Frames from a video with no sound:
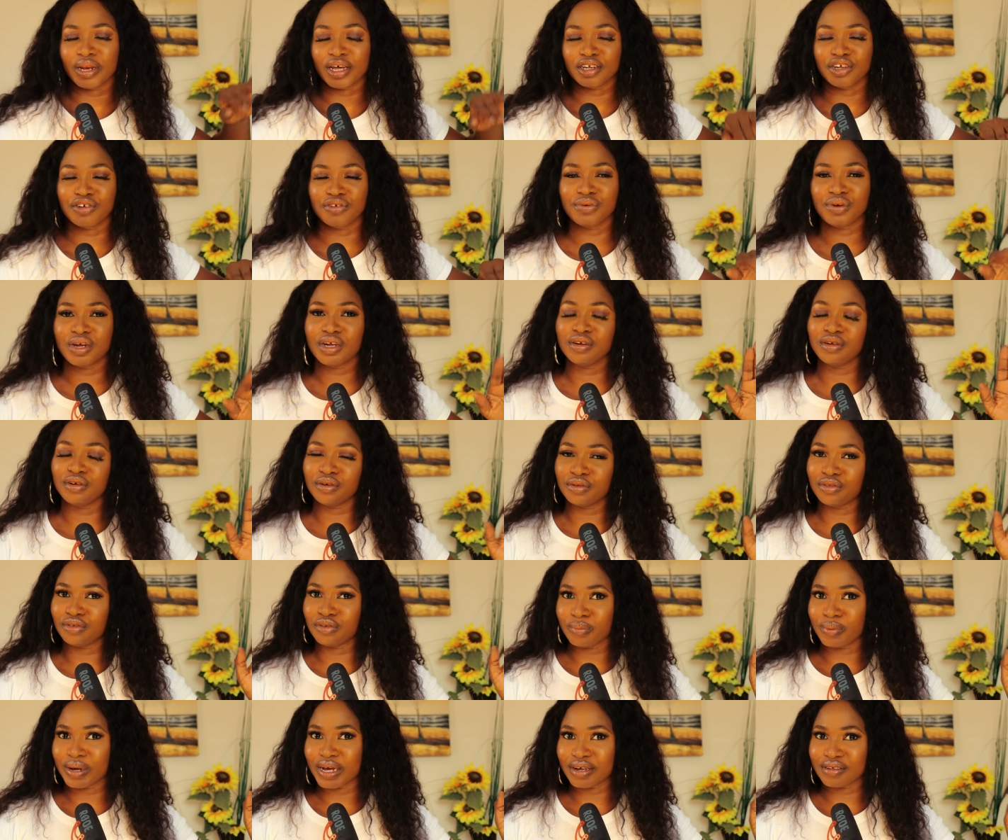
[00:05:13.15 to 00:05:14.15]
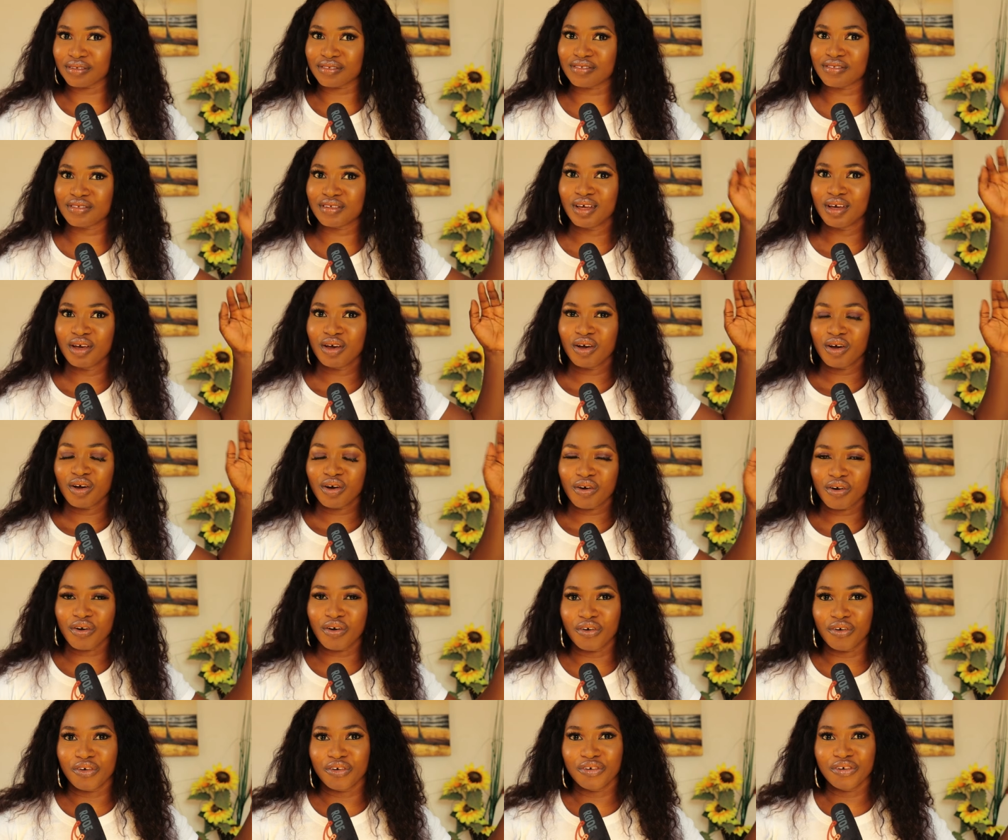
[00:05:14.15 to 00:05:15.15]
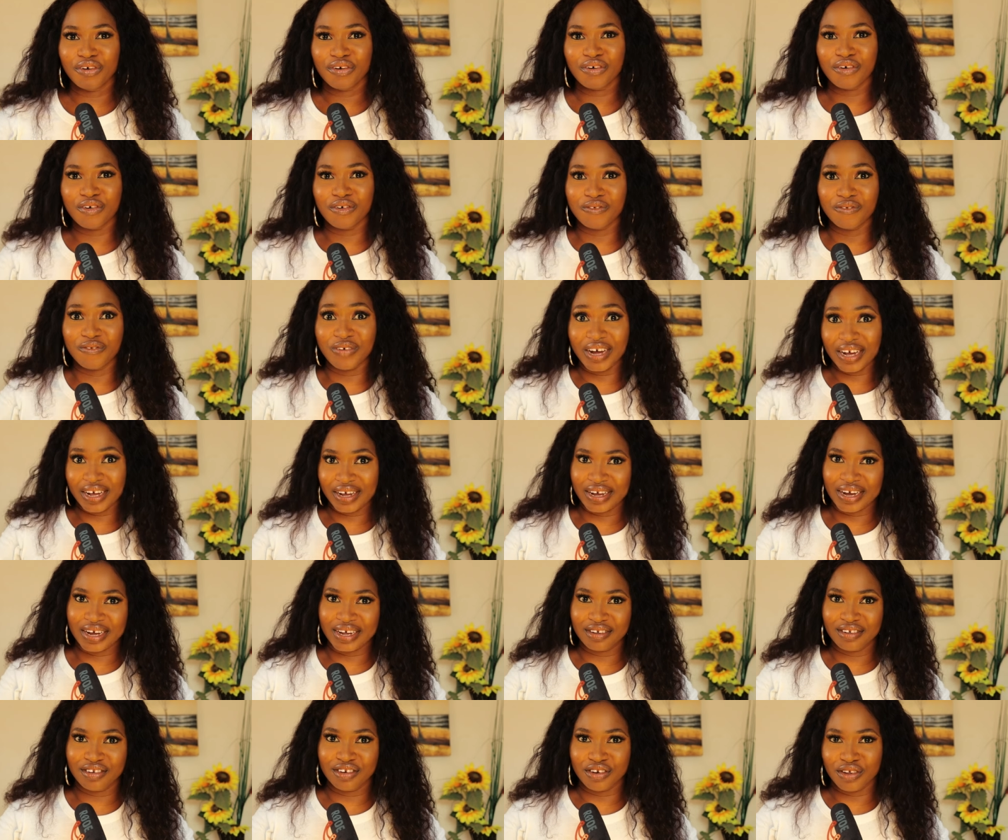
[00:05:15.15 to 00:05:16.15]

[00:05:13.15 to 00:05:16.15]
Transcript: Nigerian YouTubers on, on Vanguard